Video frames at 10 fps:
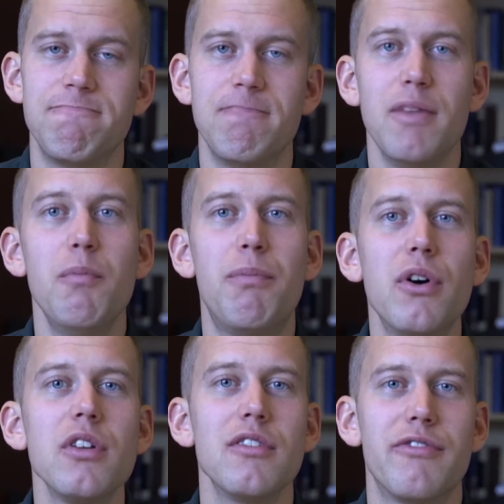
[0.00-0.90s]
The
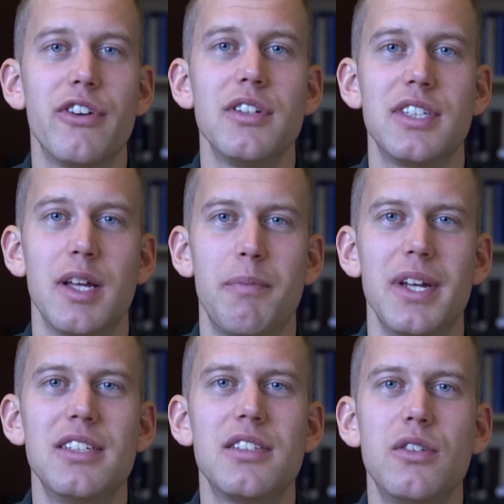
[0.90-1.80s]
important first step
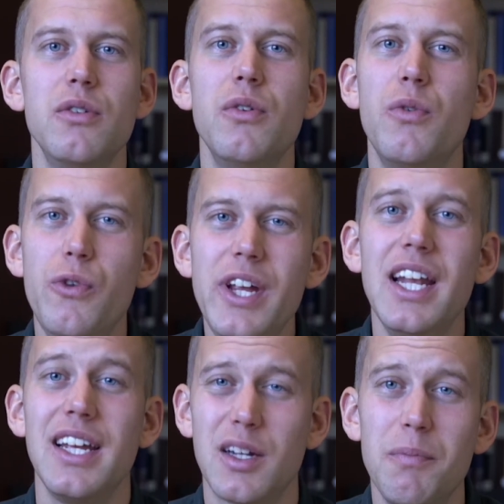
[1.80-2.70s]
is to
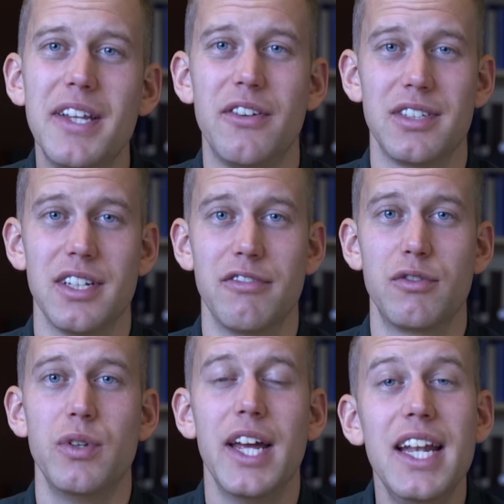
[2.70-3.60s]
really commit yourself
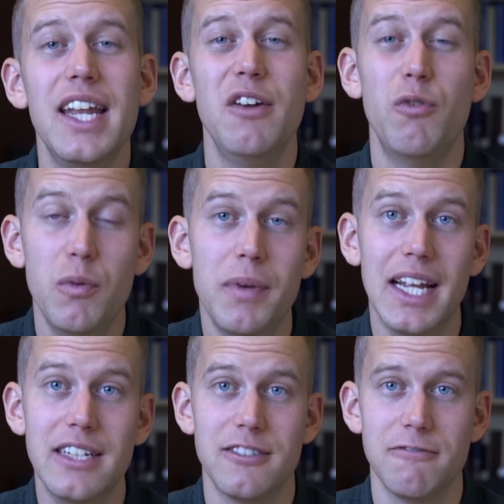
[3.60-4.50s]
to ending
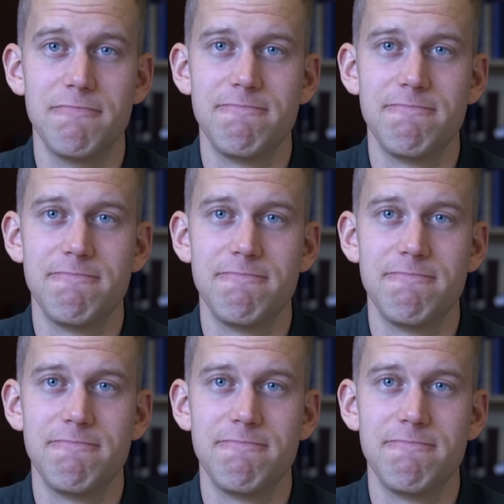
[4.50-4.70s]
rumination.